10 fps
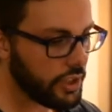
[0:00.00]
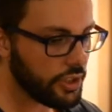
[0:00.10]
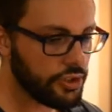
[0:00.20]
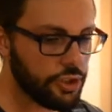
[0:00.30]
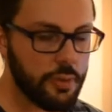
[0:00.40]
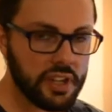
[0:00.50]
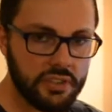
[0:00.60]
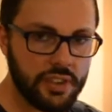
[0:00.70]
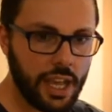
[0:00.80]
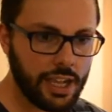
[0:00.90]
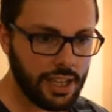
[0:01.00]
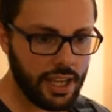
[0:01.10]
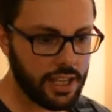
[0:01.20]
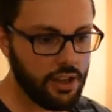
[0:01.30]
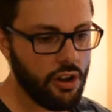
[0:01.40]
too much of that
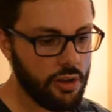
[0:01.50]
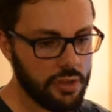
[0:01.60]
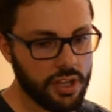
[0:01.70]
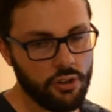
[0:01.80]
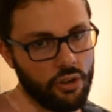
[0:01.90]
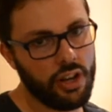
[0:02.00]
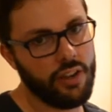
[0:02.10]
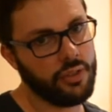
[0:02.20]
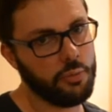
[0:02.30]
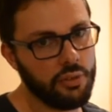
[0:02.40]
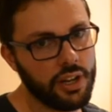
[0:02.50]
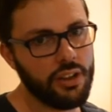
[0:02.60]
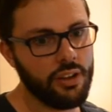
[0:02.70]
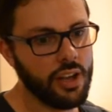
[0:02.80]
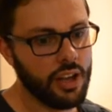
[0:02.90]
clacky high mid and not enough of the pretty,
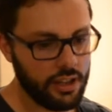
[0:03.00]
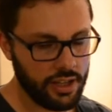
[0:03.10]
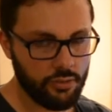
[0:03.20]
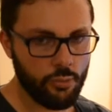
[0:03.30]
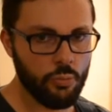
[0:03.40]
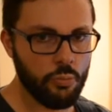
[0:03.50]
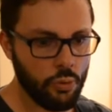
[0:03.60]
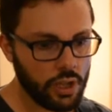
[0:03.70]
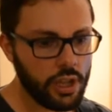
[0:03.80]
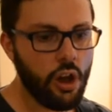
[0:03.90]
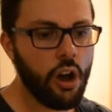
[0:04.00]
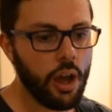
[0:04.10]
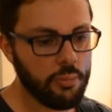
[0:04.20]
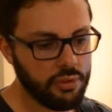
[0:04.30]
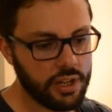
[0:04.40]
like really
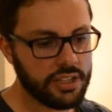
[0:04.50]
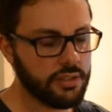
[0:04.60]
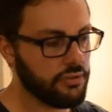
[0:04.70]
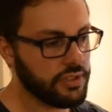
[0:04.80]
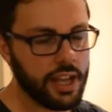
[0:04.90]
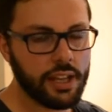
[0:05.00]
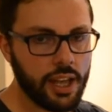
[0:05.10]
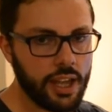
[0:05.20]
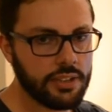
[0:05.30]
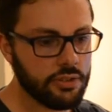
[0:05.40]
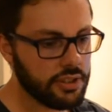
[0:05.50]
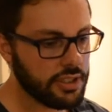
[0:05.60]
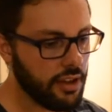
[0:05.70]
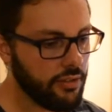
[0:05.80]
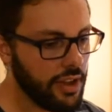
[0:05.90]
high, pretty sort of 10K sort of
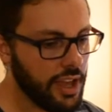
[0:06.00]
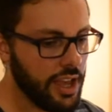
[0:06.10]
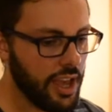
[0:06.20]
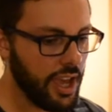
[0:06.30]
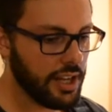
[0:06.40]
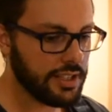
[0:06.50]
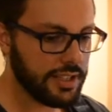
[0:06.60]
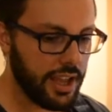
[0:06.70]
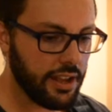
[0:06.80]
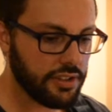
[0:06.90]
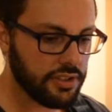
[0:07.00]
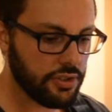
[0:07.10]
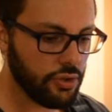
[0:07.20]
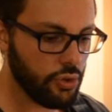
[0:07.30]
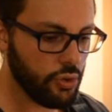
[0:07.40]
stuff, and it sounds
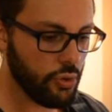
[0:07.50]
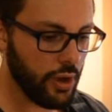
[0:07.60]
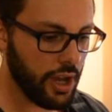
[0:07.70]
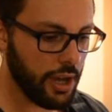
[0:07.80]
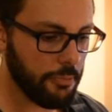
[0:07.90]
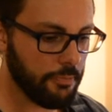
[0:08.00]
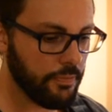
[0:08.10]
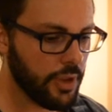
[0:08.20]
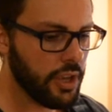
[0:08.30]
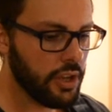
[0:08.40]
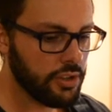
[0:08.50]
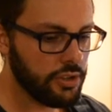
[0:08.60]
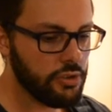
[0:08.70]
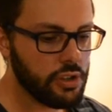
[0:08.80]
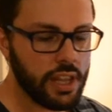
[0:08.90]
too
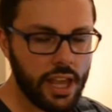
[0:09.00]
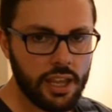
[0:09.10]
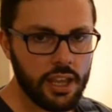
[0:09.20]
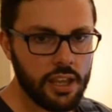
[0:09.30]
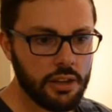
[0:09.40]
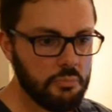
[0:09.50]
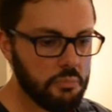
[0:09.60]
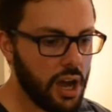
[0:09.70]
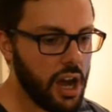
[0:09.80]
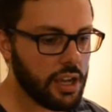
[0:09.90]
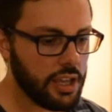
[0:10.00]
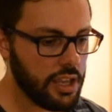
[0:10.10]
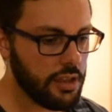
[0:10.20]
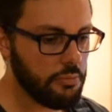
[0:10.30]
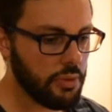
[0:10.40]
clacky and
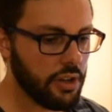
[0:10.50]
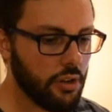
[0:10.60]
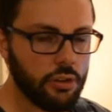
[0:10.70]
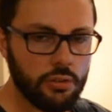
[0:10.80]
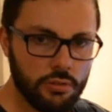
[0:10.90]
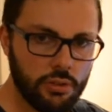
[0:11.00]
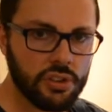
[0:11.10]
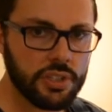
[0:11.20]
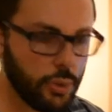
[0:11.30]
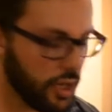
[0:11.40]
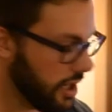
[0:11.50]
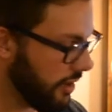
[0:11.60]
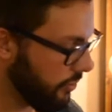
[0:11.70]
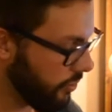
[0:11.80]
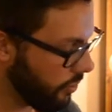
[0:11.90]
barky, but not sweet
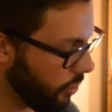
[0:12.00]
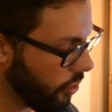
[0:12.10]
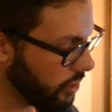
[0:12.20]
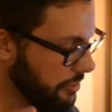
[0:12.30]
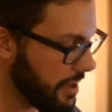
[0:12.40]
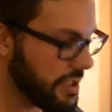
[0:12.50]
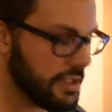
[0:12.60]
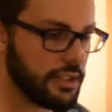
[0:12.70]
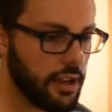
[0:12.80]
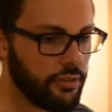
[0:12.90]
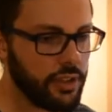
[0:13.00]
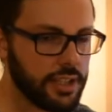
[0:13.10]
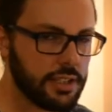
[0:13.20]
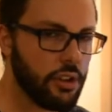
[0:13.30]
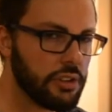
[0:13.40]
enough. All the Mesa stuff
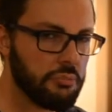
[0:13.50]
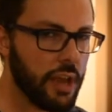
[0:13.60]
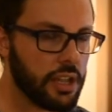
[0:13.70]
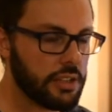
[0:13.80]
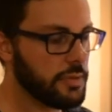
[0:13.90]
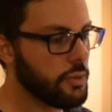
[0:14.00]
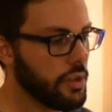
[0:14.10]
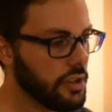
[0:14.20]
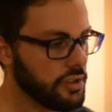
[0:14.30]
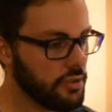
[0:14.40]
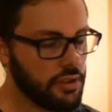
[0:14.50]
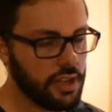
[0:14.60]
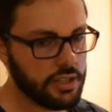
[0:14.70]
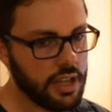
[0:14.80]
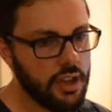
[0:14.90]
gets a nice balance between those two
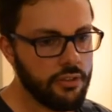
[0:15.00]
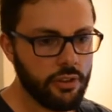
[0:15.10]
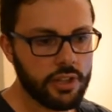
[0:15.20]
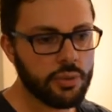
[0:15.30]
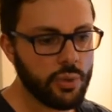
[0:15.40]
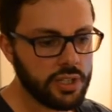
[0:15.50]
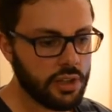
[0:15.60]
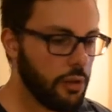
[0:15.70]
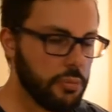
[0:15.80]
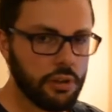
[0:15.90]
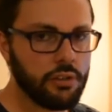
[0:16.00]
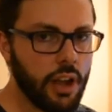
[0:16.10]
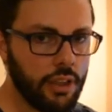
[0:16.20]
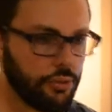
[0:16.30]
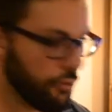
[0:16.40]
things. Very sweet tone, but it'll
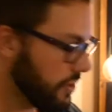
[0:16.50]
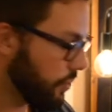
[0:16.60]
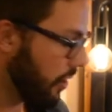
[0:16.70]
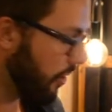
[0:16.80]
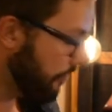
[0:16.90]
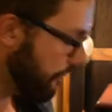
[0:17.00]
cut through as well.